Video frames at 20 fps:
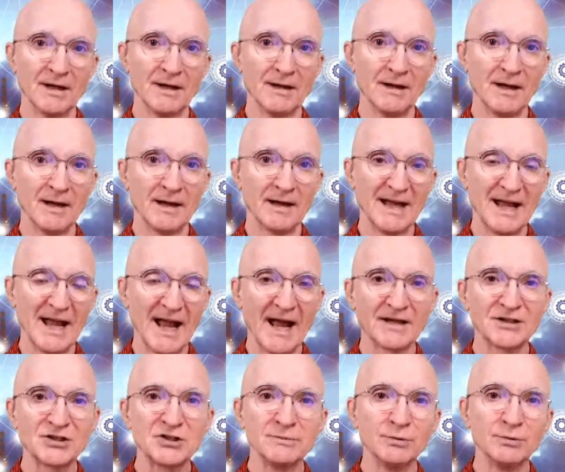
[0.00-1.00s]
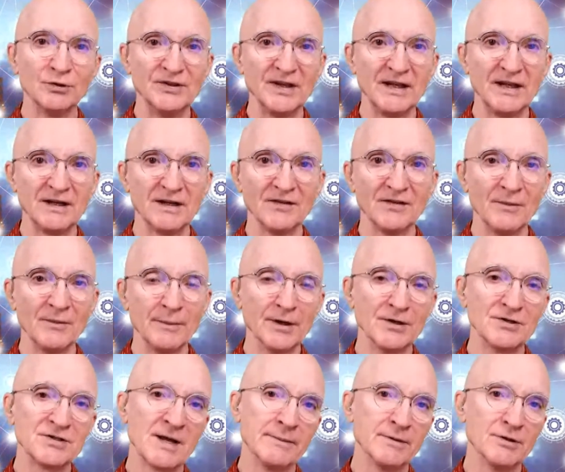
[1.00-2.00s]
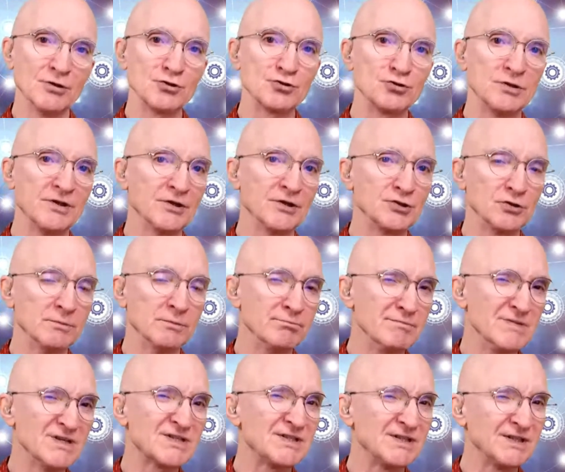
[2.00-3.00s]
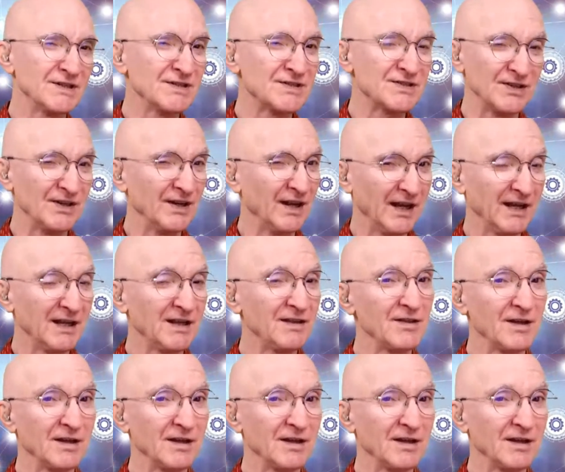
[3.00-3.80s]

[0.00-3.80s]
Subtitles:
actionable data in the maritime industry that you're missing today, that